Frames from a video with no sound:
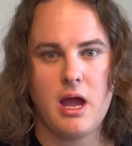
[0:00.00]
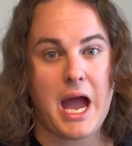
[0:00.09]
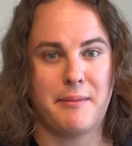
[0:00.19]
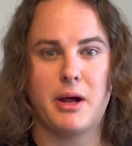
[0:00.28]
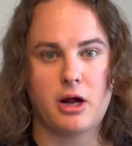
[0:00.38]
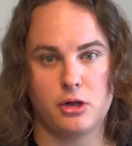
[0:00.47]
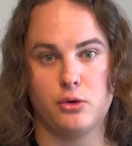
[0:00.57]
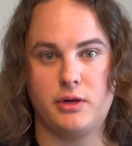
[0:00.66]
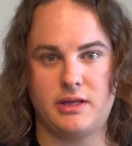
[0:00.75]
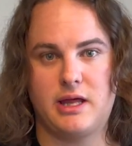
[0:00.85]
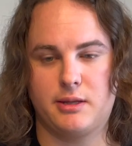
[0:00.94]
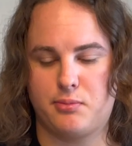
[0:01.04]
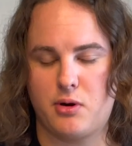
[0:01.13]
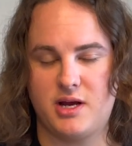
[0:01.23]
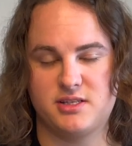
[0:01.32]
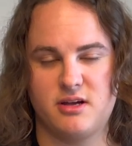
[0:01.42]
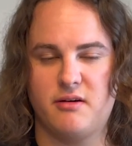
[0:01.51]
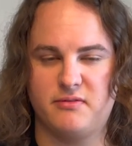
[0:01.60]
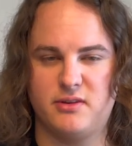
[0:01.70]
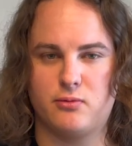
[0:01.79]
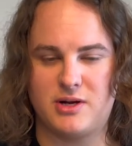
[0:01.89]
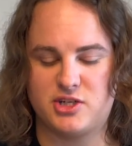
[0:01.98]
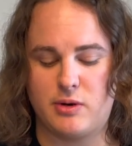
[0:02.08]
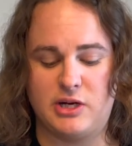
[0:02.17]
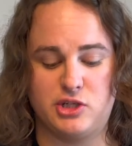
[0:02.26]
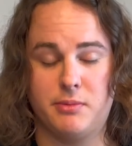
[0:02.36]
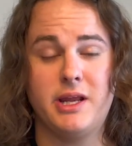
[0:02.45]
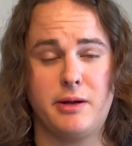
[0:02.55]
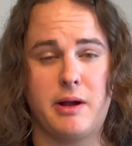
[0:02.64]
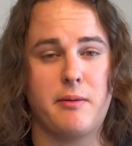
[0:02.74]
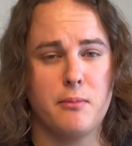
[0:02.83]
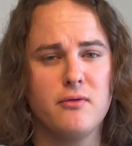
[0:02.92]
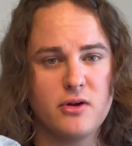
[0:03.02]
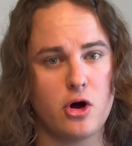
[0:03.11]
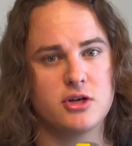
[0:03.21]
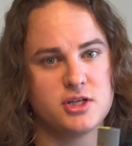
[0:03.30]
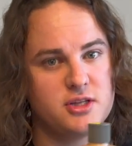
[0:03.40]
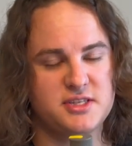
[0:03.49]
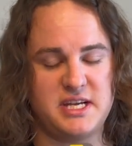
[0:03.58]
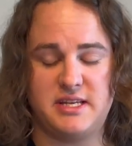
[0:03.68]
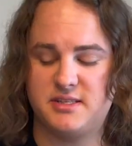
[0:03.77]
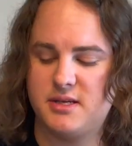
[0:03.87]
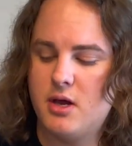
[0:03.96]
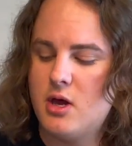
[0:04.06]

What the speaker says: I'm not including that in the price of the restoration. But anyway, moving on to the seats.